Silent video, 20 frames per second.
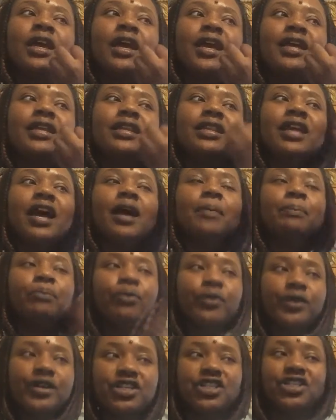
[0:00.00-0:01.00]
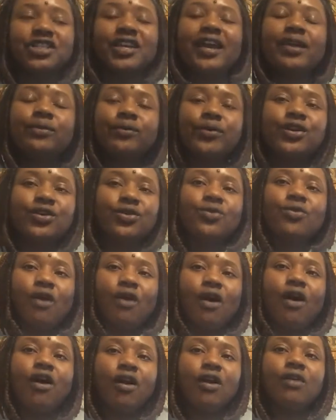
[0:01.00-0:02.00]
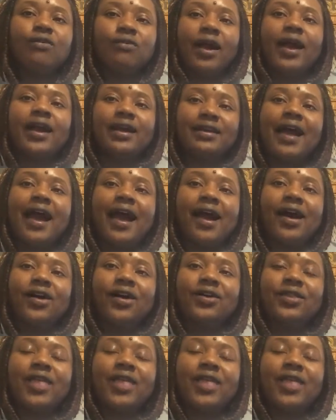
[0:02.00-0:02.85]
and appreciate where you are right now.